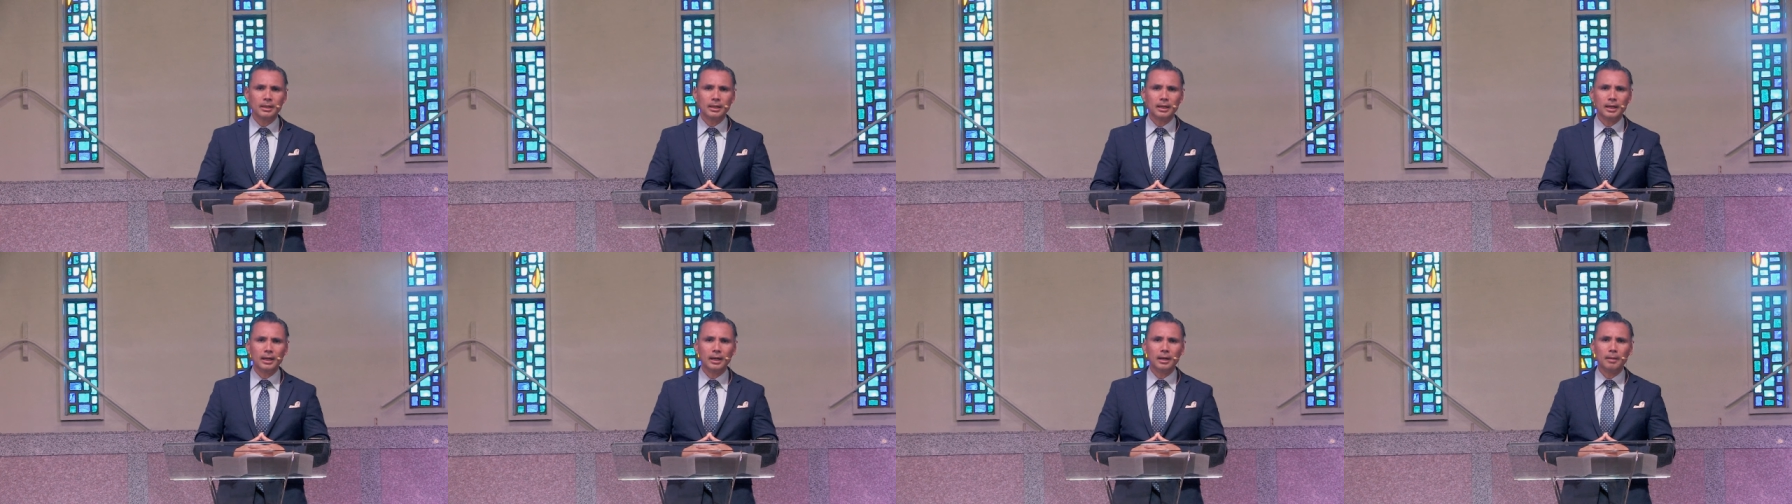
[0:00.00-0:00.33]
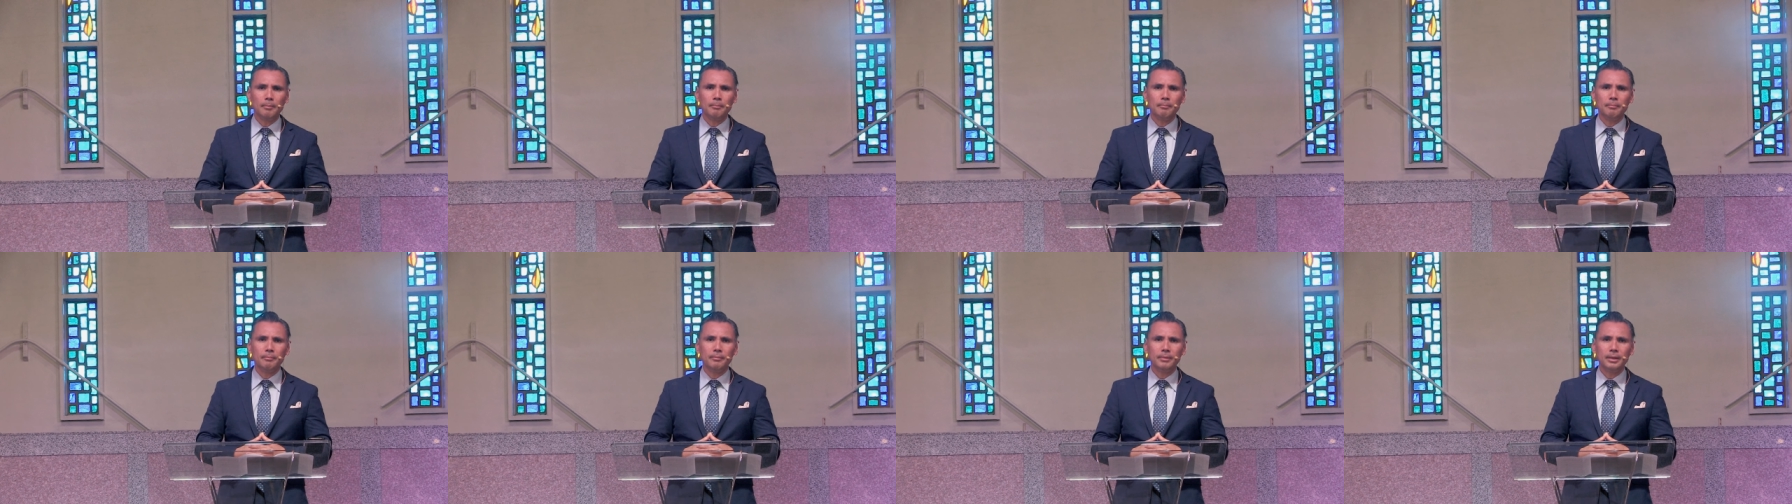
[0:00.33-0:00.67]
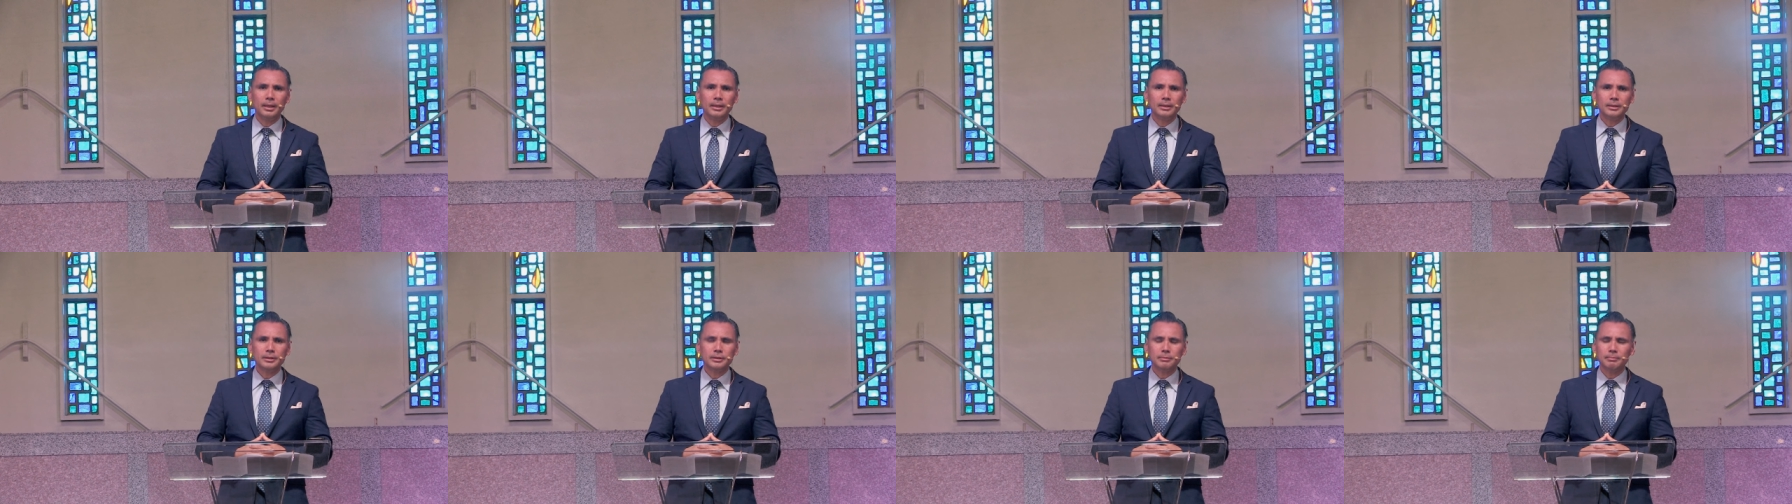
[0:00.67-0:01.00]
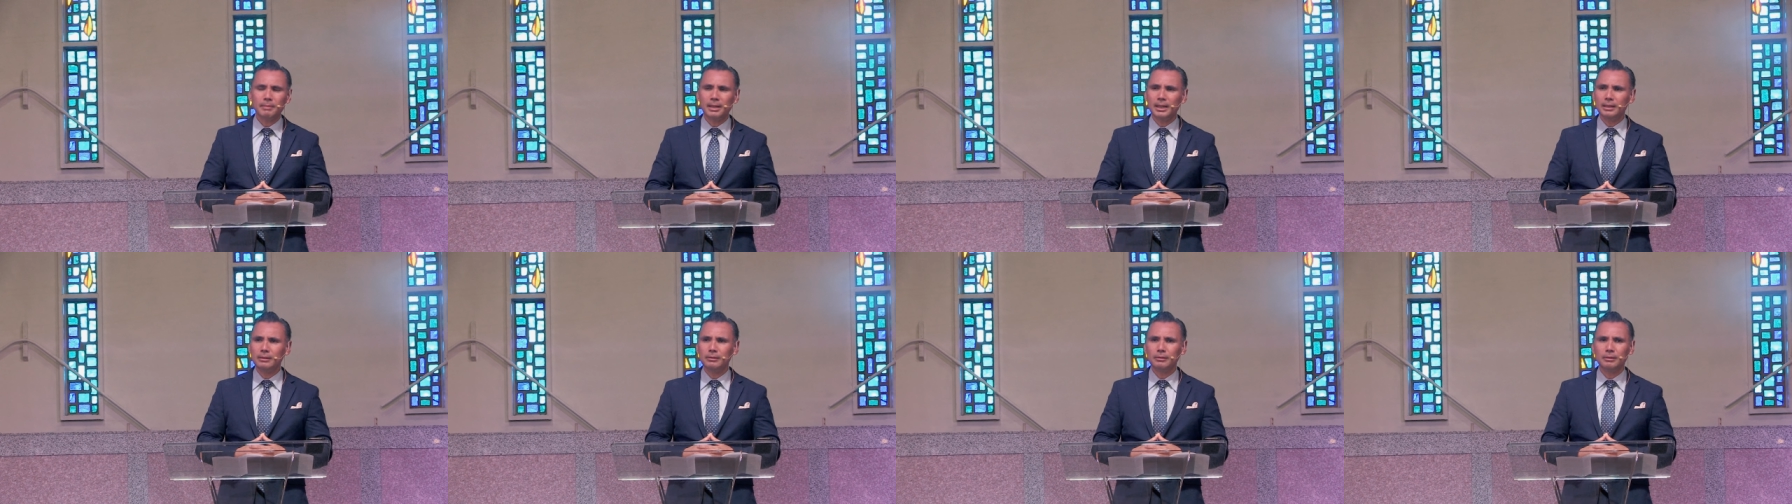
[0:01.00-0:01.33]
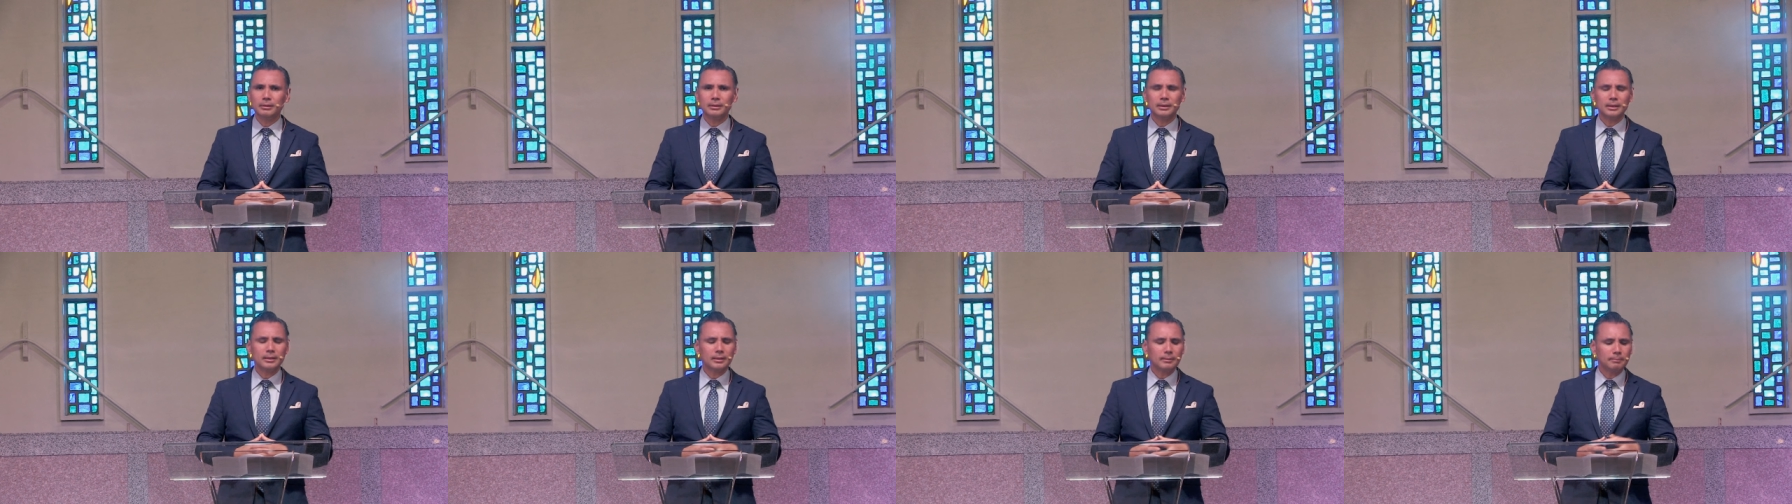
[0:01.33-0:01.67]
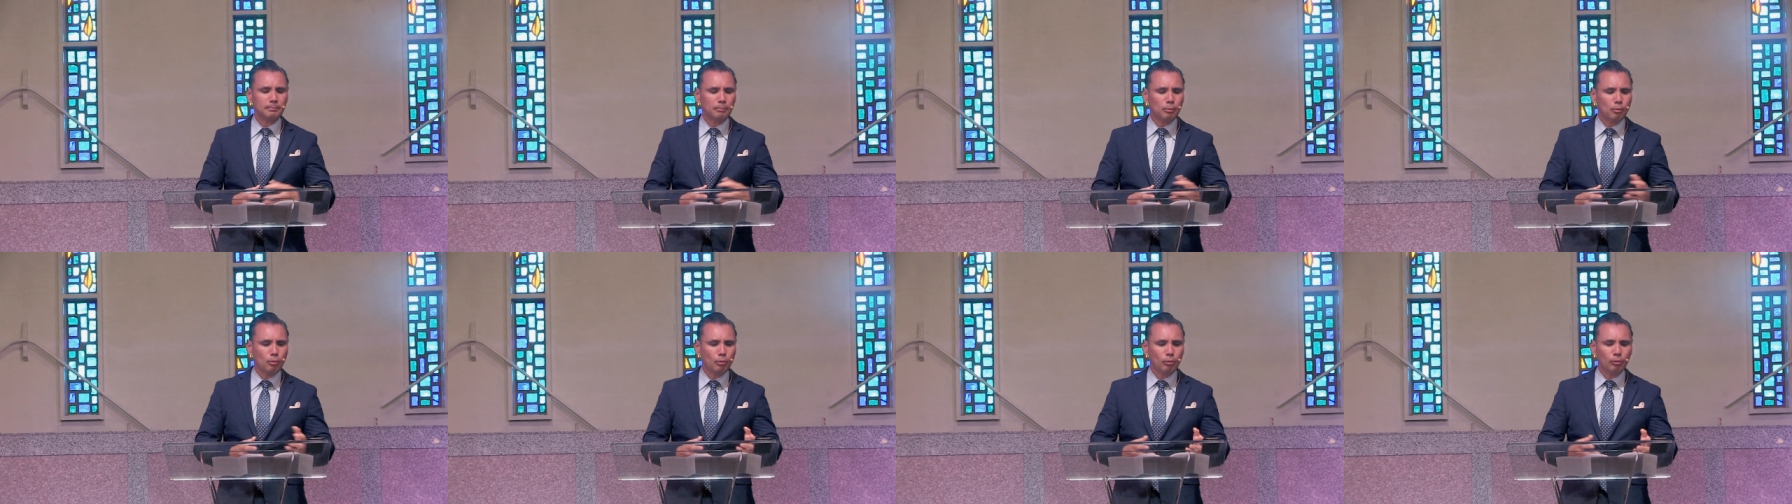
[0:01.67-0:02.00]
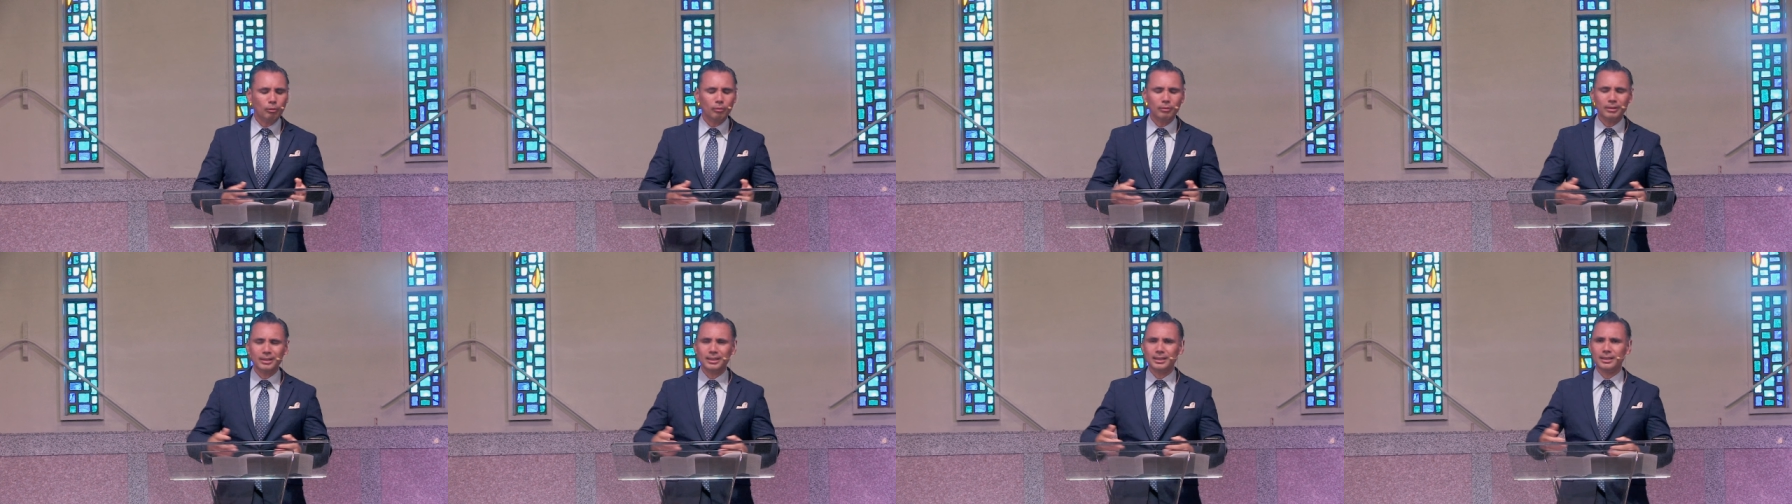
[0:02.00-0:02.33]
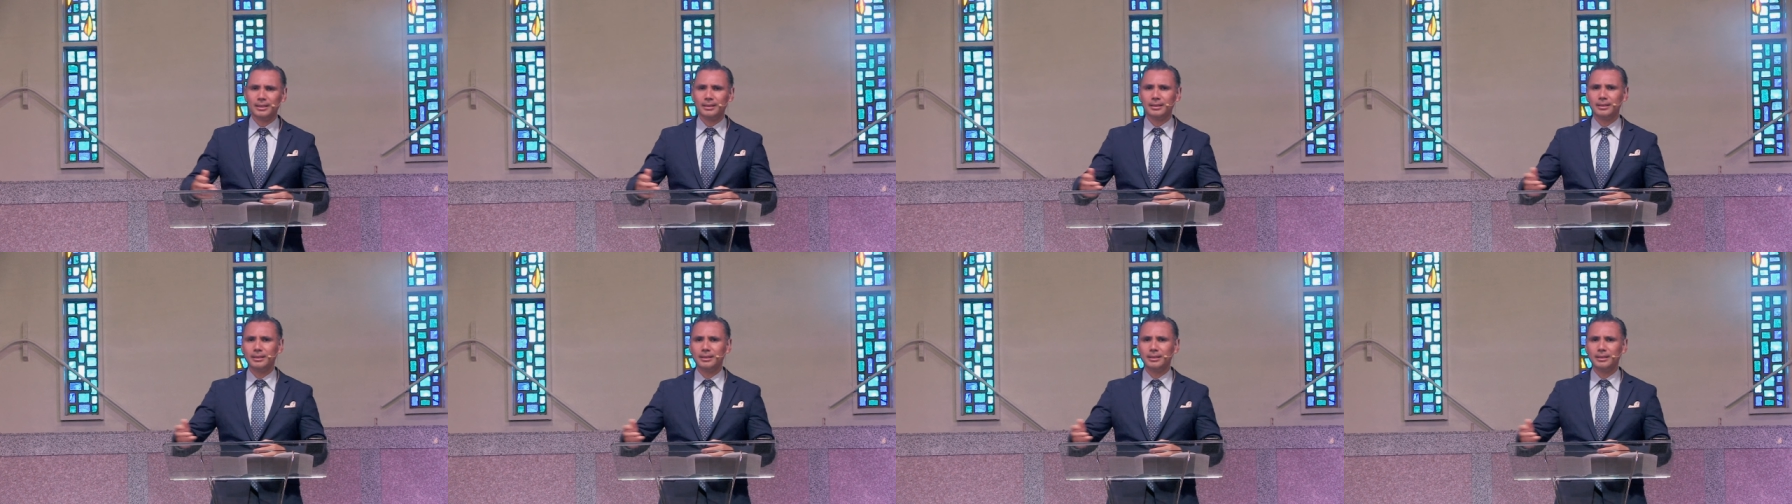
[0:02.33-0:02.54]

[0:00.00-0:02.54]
Um, and this man looked at the pool and it,